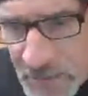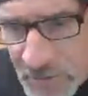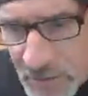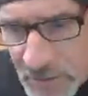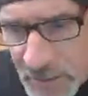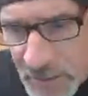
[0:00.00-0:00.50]

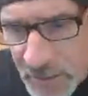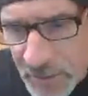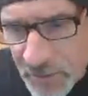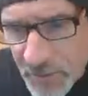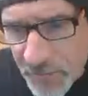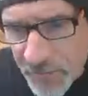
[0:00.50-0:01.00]
I
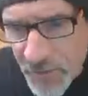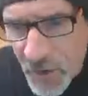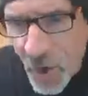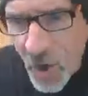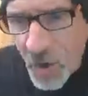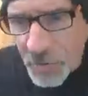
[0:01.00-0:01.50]
sent you the
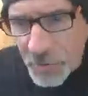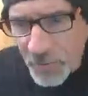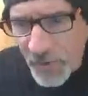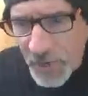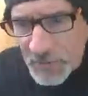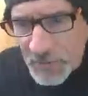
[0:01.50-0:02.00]
link
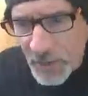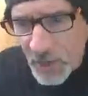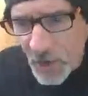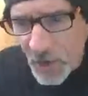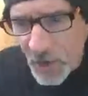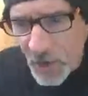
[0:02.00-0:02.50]
through through
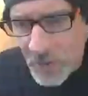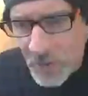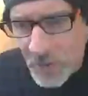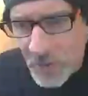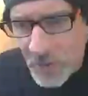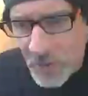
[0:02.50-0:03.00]

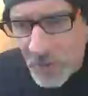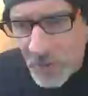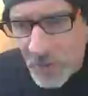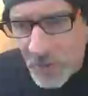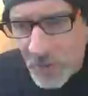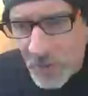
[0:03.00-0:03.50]
Facebook.
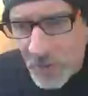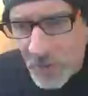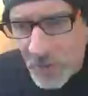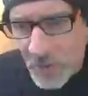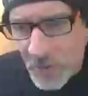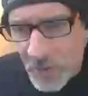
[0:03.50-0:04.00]
Okay,
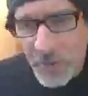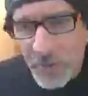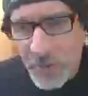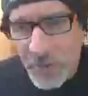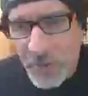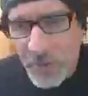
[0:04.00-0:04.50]
awesome. Well,
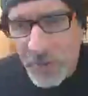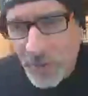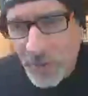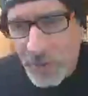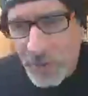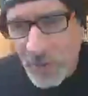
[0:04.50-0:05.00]
that's why.
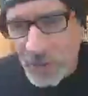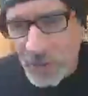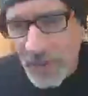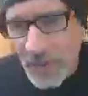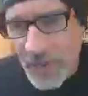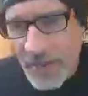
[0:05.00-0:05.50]
Okay,
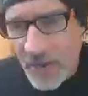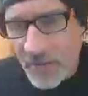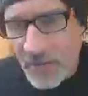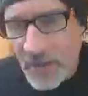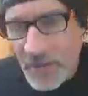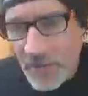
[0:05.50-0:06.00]
cool.
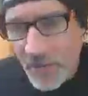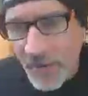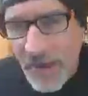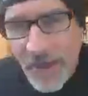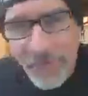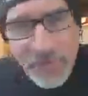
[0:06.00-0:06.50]
Thank you. I'll
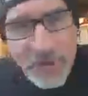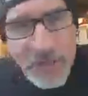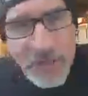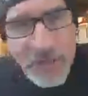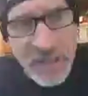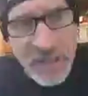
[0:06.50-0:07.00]
check that out.